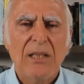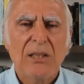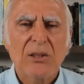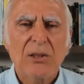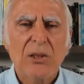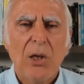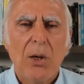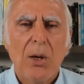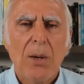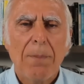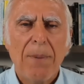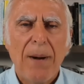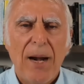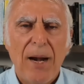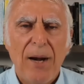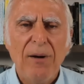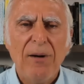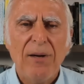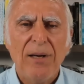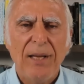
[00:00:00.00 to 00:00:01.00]
So
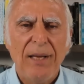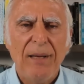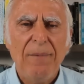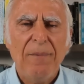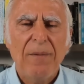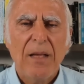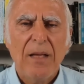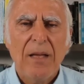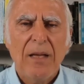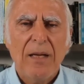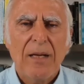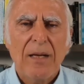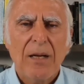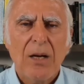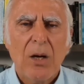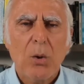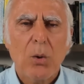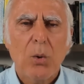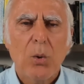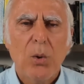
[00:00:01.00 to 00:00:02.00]
apparently,
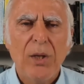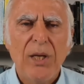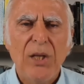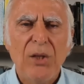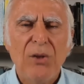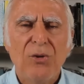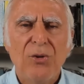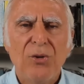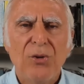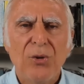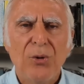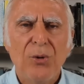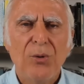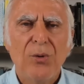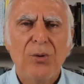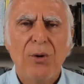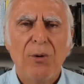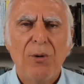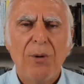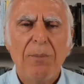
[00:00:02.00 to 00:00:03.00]
according
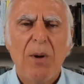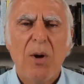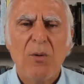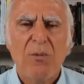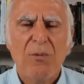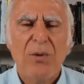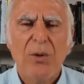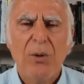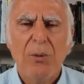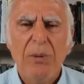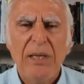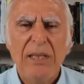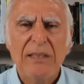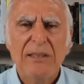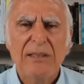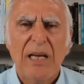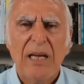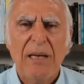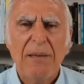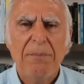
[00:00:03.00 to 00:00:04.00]
to the remote
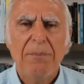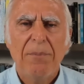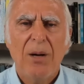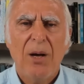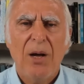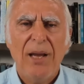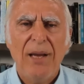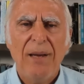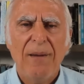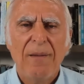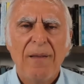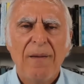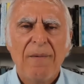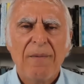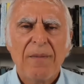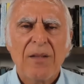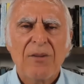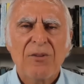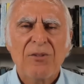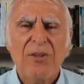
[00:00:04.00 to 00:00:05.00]
viewing done by
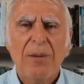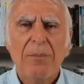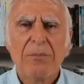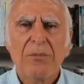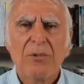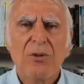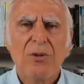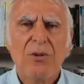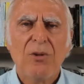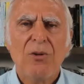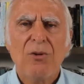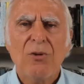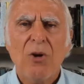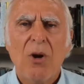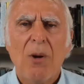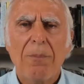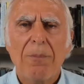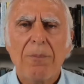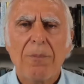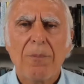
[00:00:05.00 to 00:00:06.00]
some
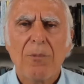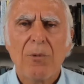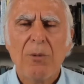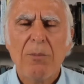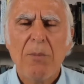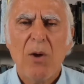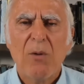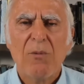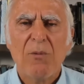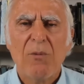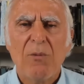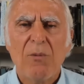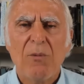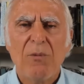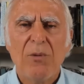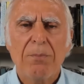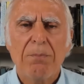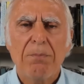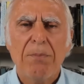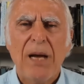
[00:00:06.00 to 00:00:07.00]
top remote
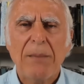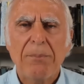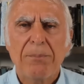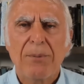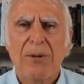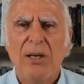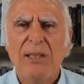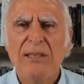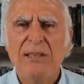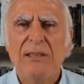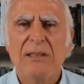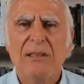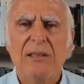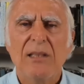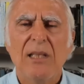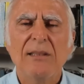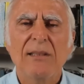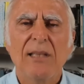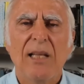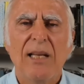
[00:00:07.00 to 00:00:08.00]
viewers, Pat
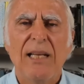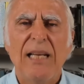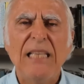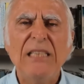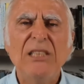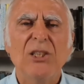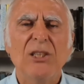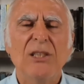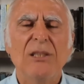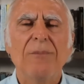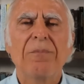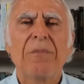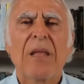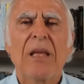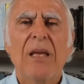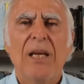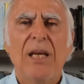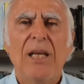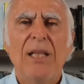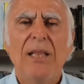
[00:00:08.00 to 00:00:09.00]
Bryce is a legend
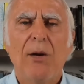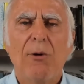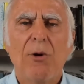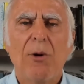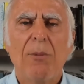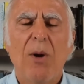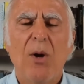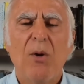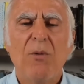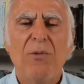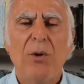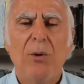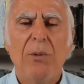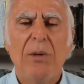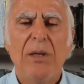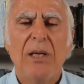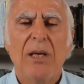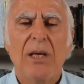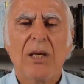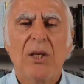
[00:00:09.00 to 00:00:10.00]
in the remote
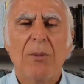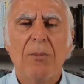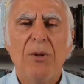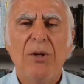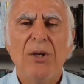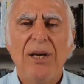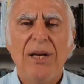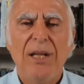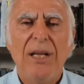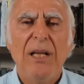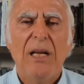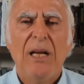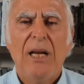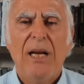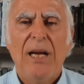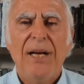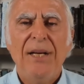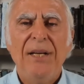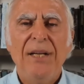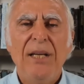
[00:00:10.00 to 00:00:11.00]
viewing community,
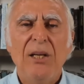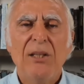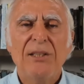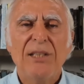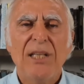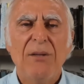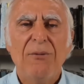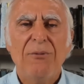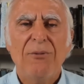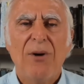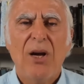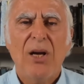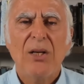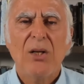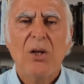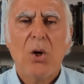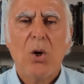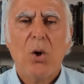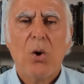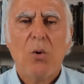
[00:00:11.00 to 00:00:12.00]
and he
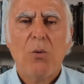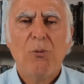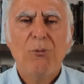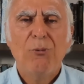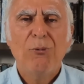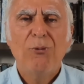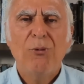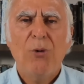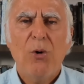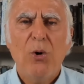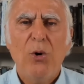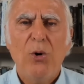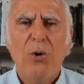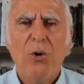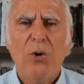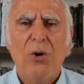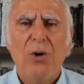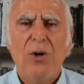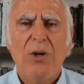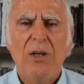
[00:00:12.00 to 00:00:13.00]
identified
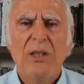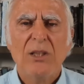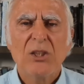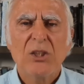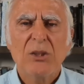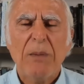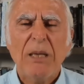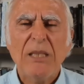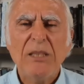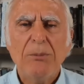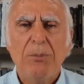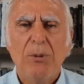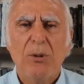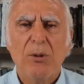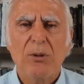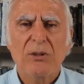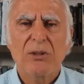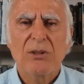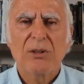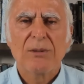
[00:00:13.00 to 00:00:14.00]
four
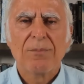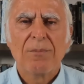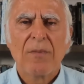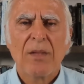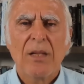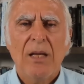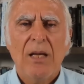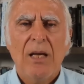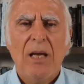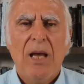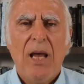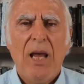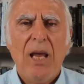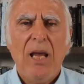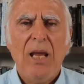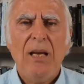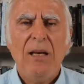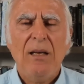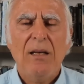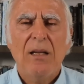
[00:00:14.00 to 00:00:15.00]
spaceports.
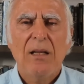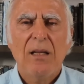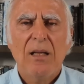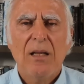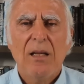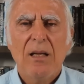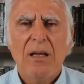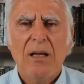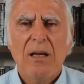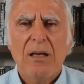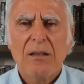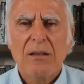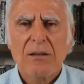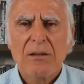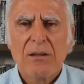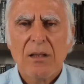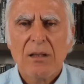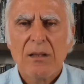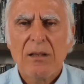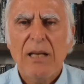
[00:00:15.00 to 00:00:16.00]
And
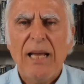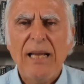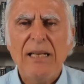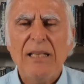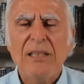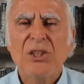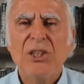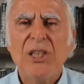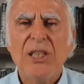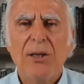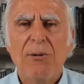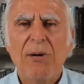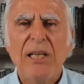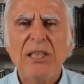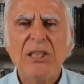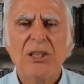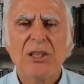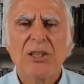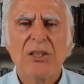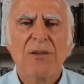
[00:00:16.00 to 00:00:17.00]
later
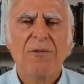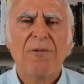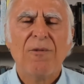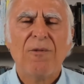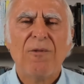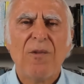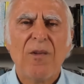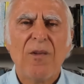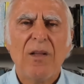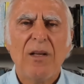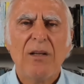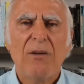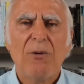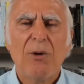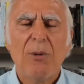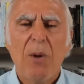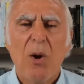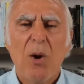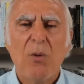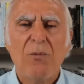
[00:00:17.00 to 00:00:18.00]
generations of
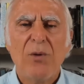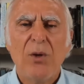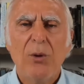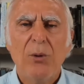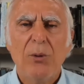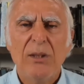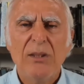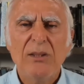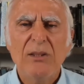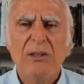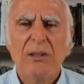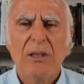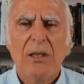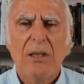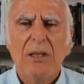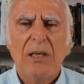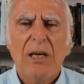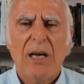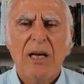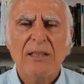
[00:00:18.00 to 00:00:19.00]
remote viewers,
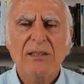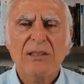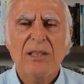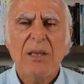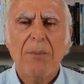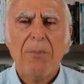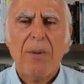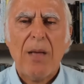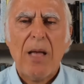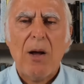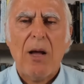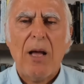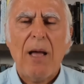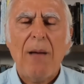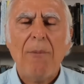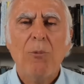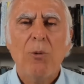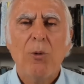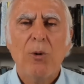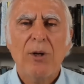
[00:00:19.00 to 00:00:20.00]
Skip
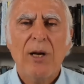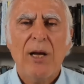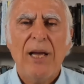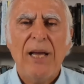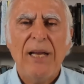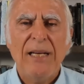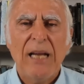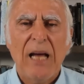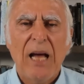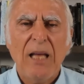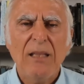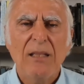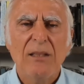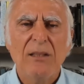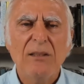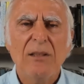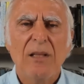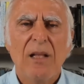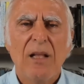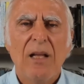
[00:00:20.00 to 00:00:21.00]
Atwater and
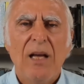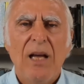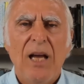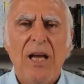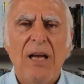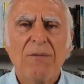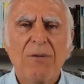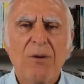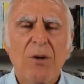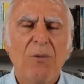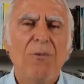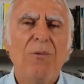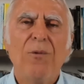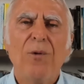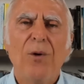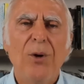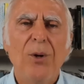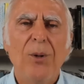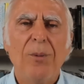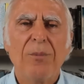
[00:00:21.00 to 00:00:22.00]
others, have
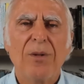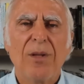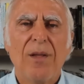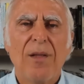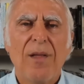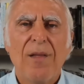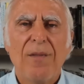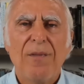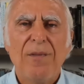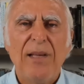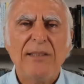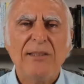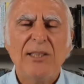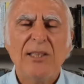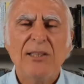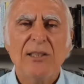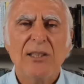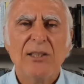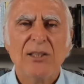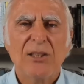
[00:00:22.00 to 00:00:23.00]
confirmed the
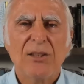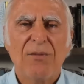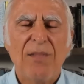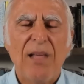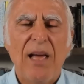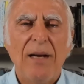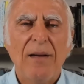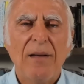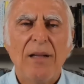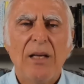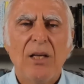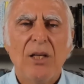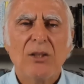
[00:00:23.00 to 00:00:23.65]
existence of that.